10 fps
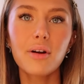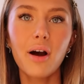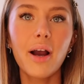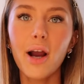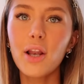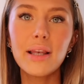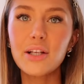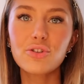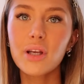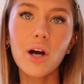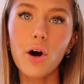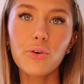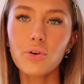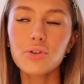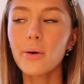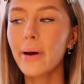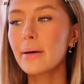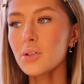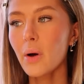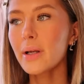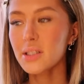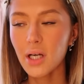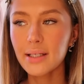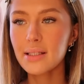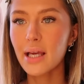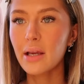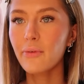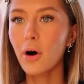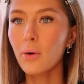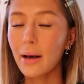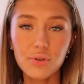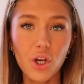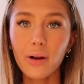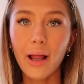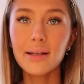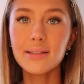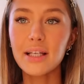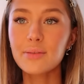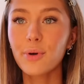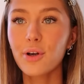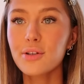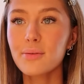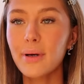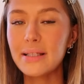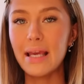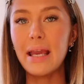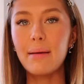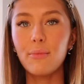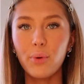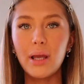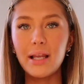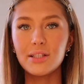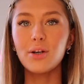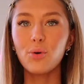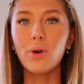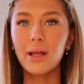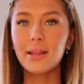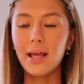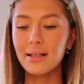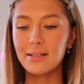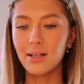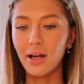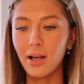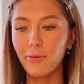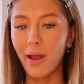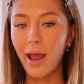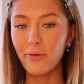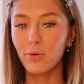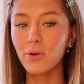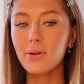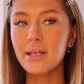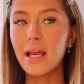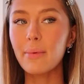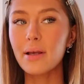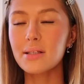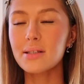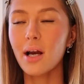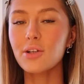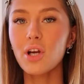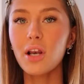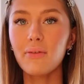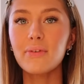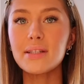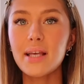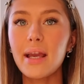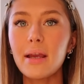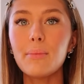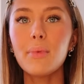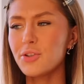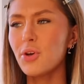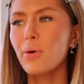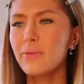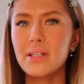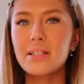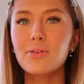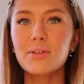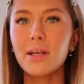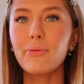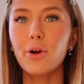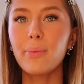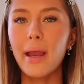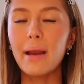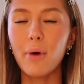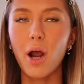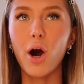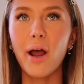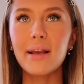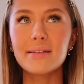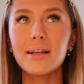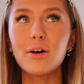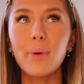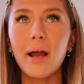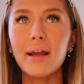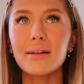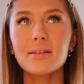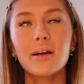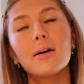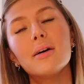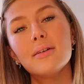I literally can't not do it. So I decided to take Vault. And I'm so glad I did because my team, we're literally all like this. I love everyone on the team. It's such a lovely team. I do obviously still see Ruby and my heart aches a little bit. And it's like, oh,